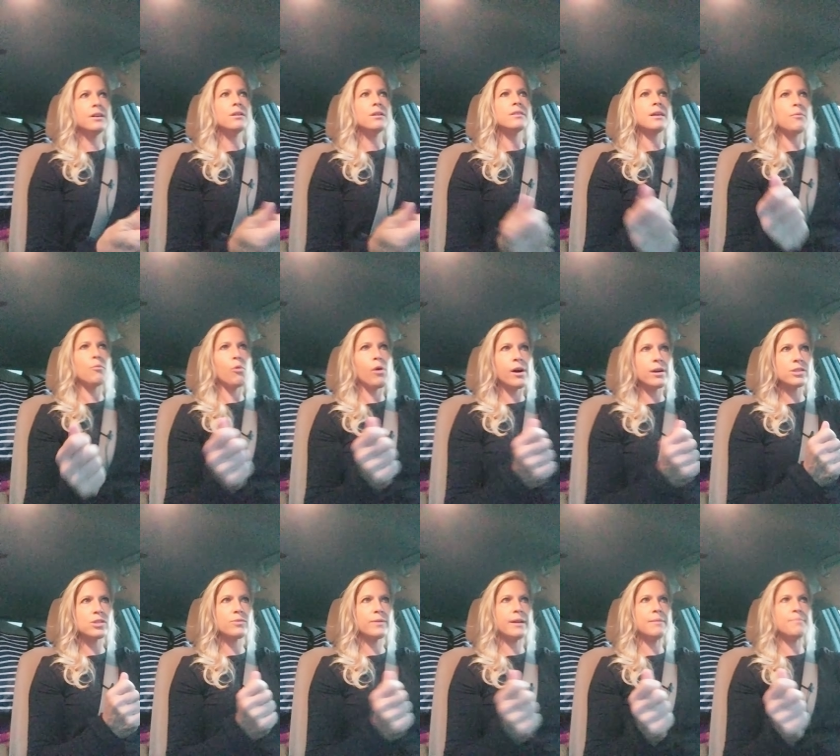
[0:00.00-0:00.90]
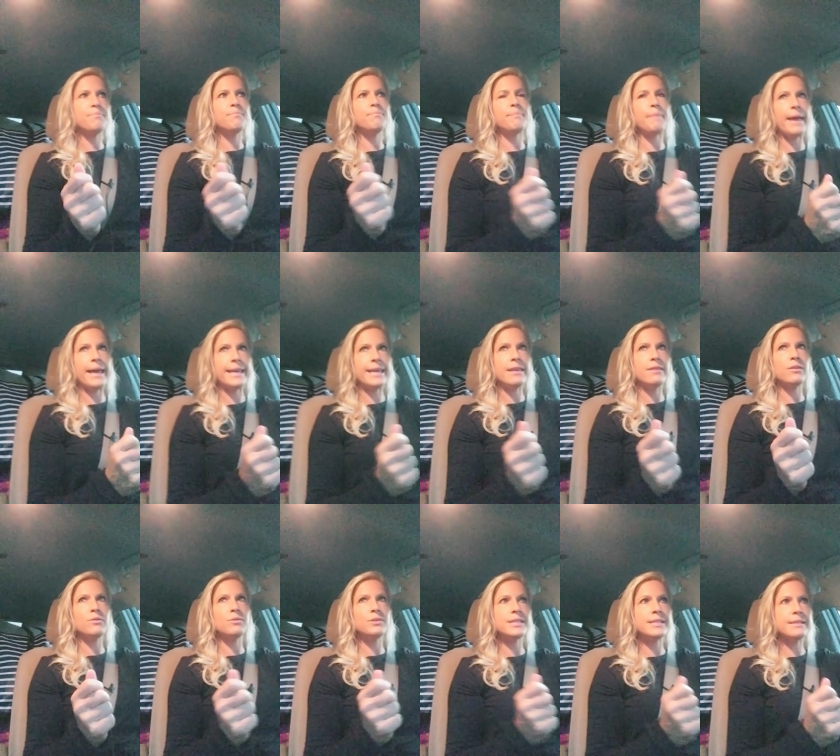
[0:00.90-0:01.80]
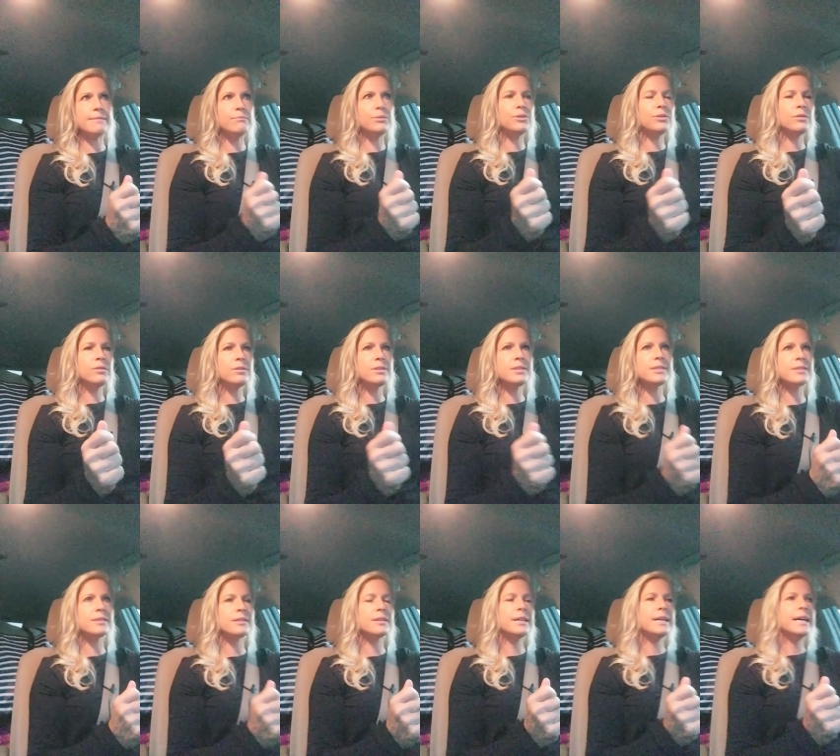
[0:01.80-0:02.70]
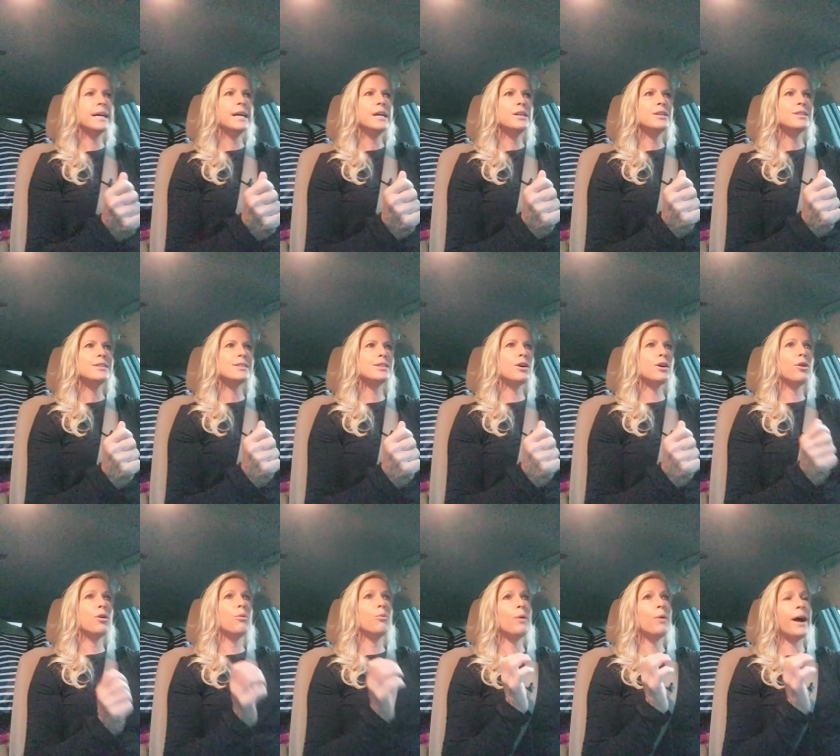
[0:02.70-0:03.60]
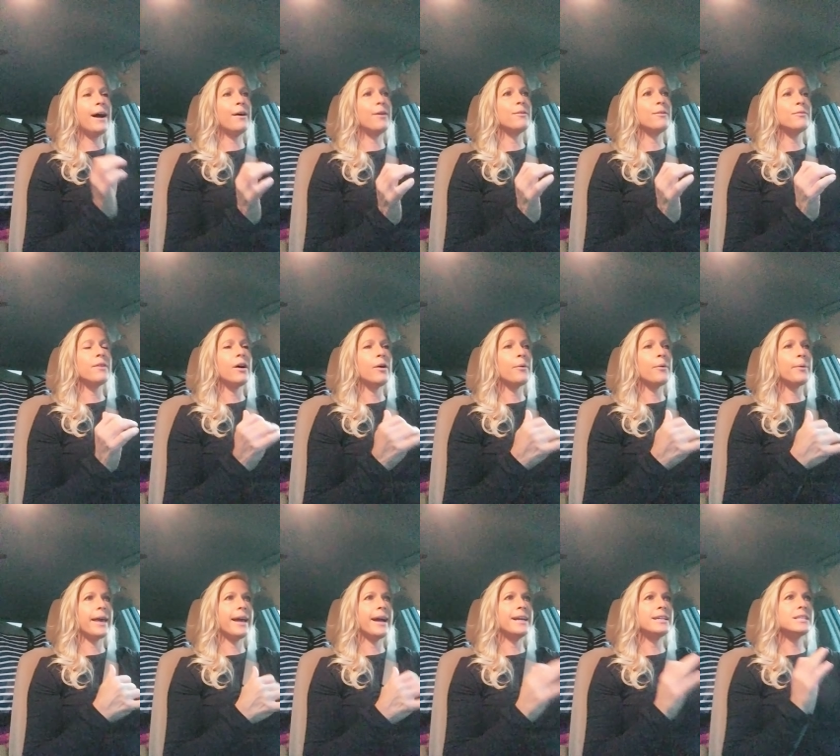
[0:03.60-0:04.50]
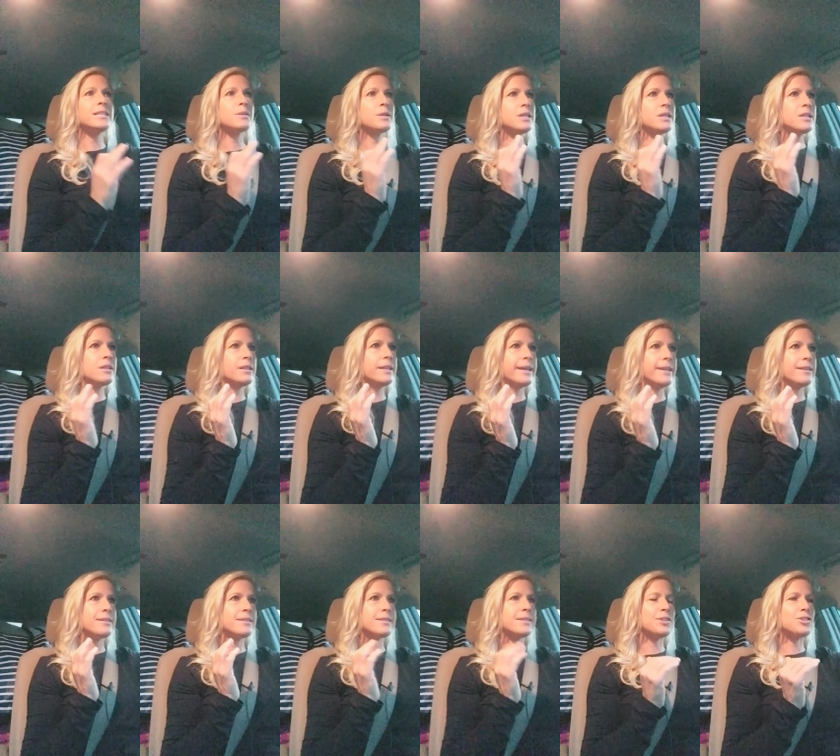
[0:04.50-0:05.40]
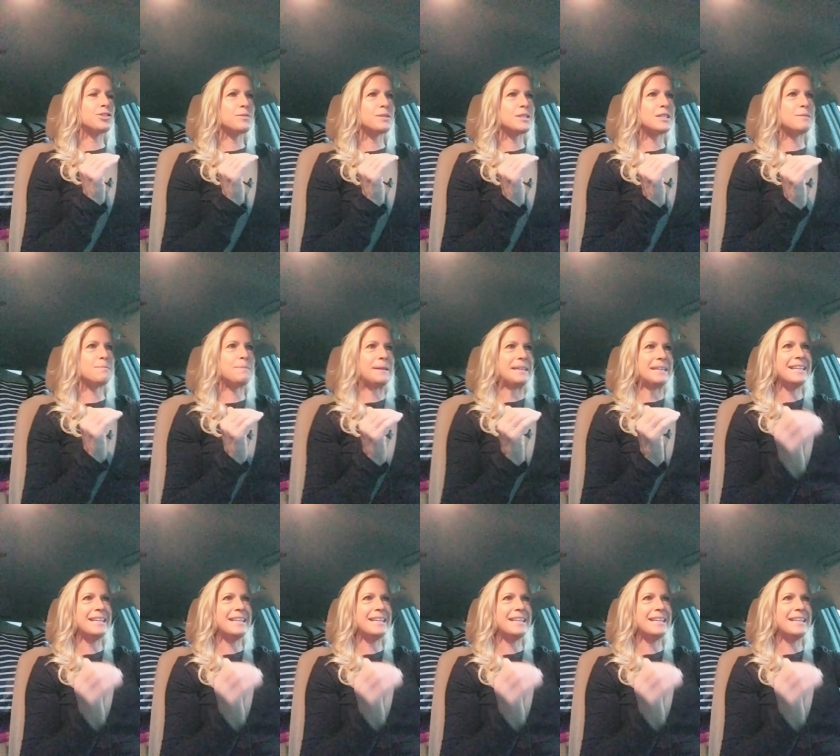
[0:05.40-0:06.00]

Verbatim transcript: that walks around banging those cymbals. So, wow. Okay, I just went into like such a spin,